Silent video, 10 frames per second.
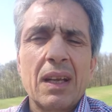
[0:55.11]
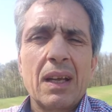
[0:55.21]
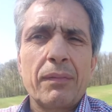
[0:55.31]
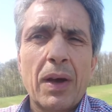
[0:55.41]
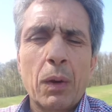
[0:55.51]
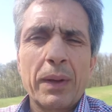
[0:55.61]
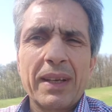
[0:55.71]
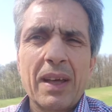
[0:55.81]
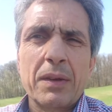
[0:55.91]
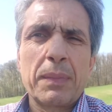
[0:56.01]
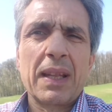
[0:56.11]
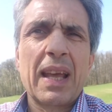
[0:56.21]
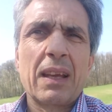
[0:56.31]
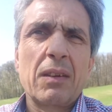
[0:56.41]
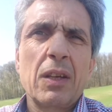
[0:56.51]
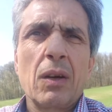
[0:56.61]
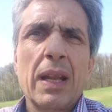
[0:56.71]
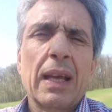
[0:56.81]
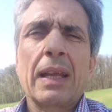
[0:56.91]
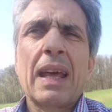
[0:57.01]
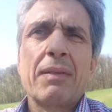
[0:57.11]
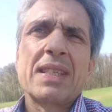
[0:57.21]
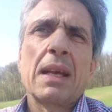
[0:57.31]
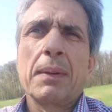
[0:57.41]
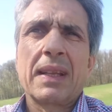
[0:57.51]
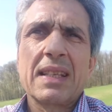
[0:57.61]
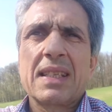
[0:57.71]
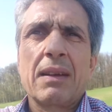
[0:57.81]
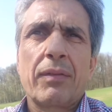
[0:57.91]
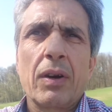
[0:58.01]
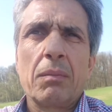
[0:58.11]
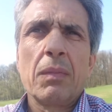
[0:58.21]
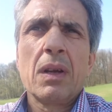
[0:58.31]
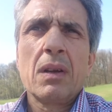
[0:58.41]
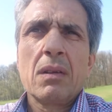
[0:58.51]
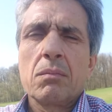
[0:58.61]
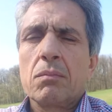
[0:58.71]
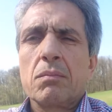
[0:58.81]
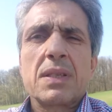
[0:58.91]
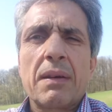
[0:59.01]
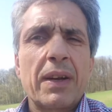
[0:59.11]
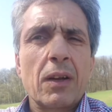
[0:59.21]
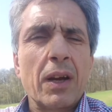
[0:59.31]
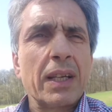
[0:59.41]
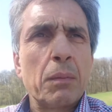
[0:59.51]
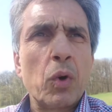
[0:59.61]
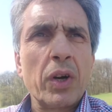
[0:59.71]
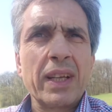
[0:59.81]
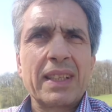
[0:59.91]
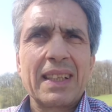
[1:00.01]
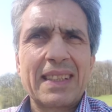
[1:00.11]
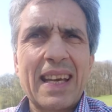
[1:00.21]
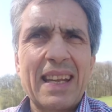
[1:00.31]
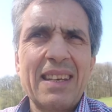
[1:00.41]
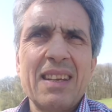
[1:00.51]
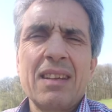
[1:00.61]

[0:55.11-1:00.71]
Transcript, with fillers: Uh, following the other, but like, you know, like I'd have a segment, let's say, from seven o'clock in the morning till ten,